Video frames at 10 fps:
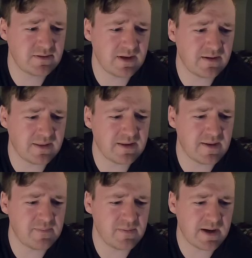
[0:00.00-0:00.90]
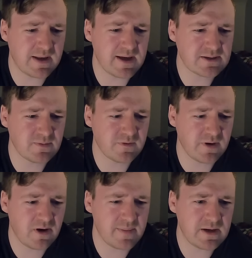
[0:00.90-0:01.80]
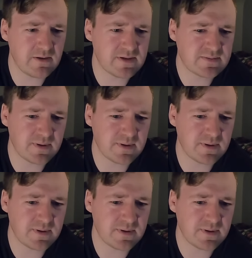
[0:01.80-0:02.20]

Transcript: that'd be my guess before you hop into this.